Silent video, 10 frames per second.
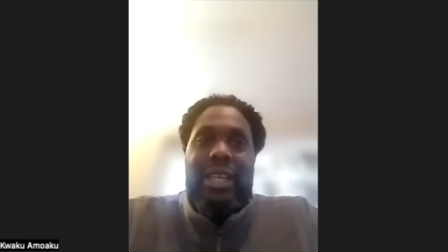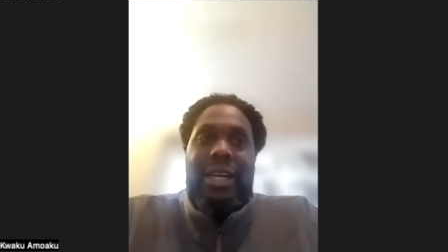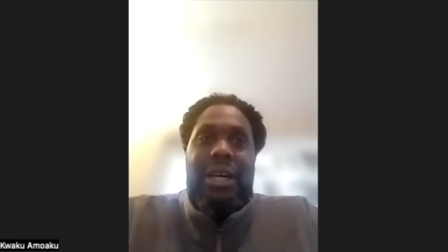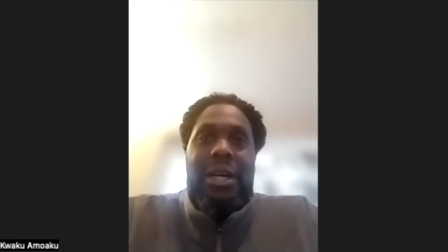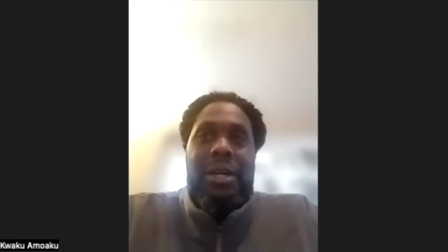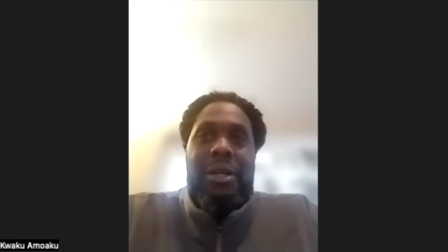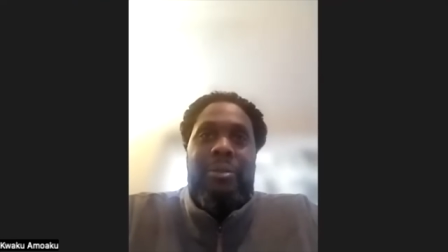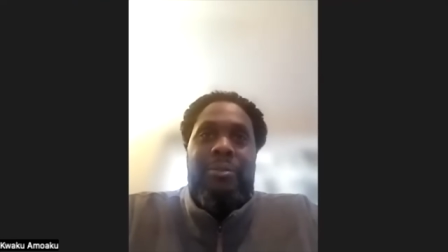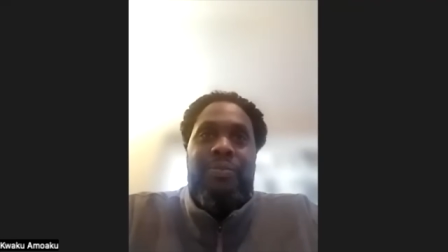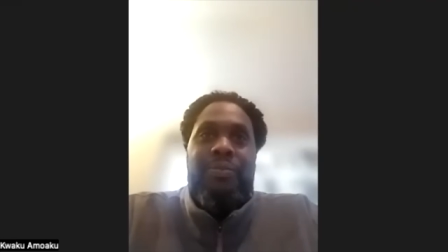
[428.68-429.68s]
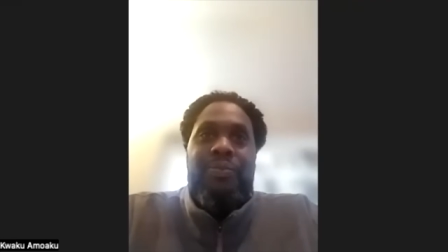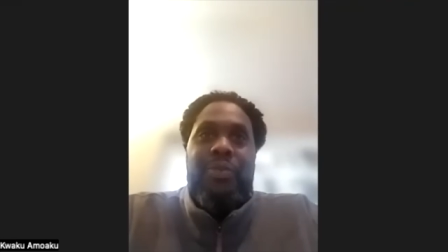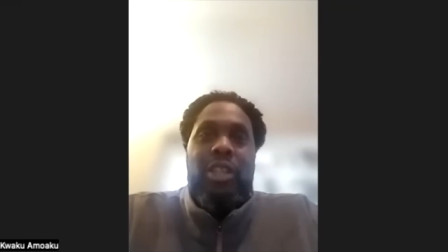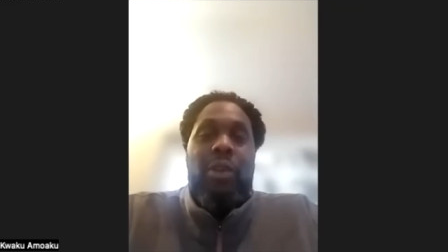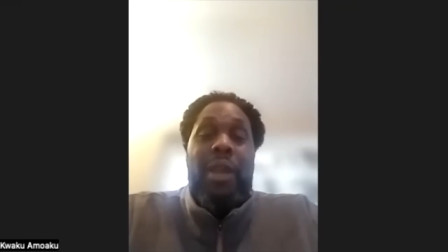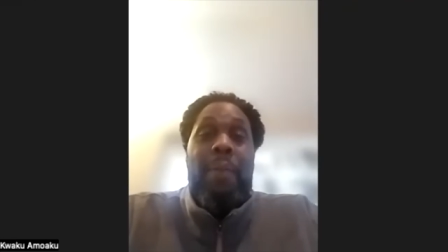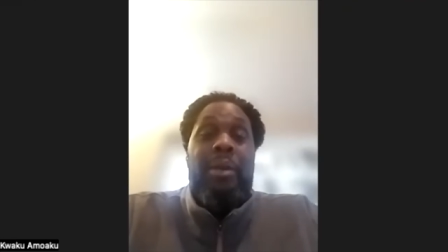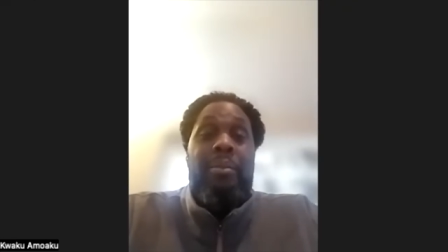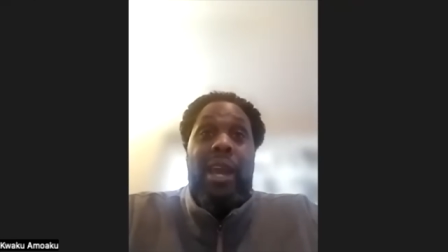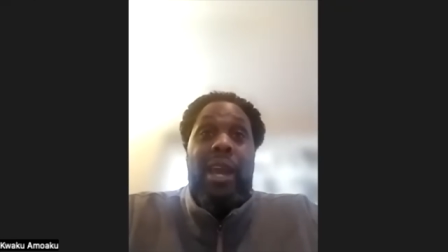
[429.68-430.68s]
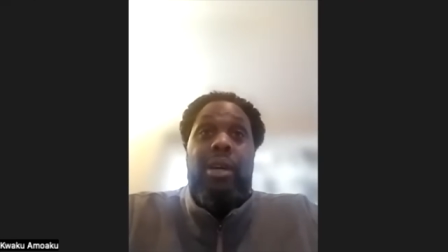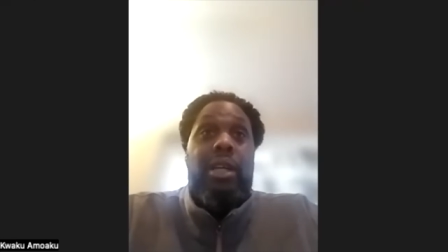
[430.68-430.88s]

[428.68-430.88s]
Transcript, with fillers: um, you know when they beat Bama,